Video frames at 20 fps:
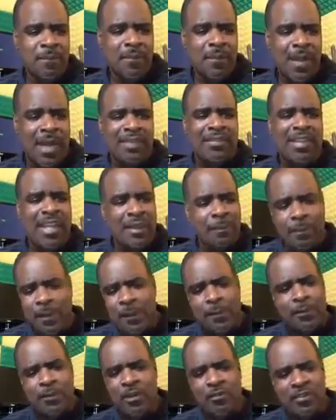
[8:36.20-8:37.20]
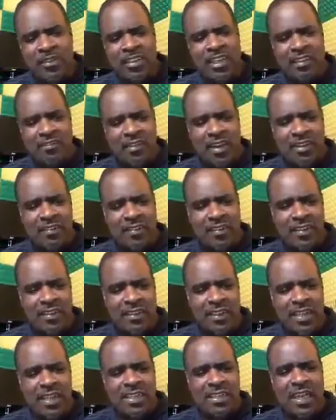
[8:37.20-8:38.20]
I tell people not to take
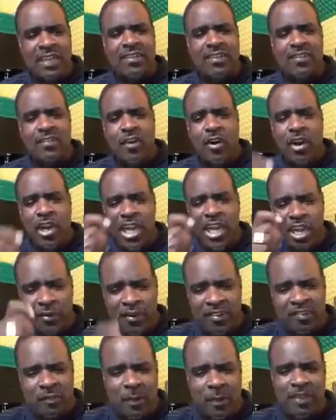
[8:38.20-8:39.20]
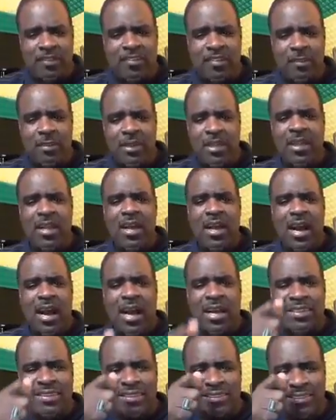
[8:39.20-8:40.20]
vaccine. That is so irresponsible
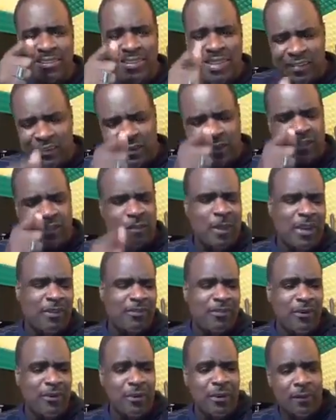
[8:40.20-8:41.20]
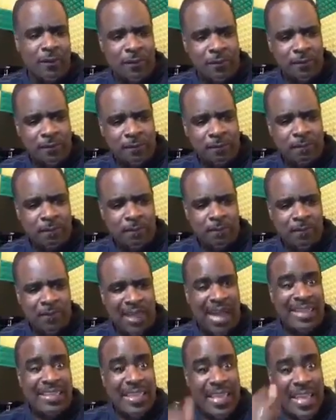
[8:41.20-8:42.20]
and disrespectful.
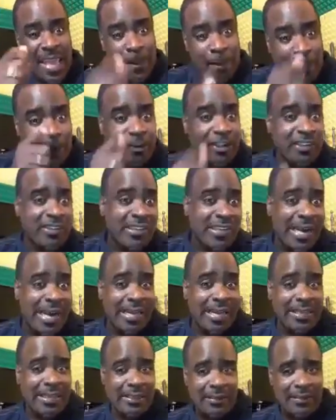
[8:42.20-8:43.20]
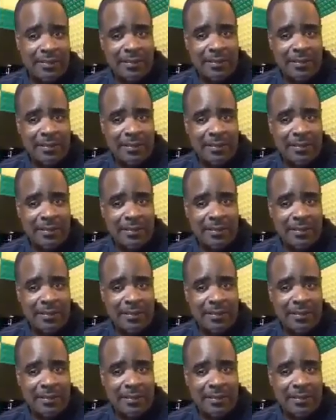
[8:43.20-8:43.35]
And hypocritical.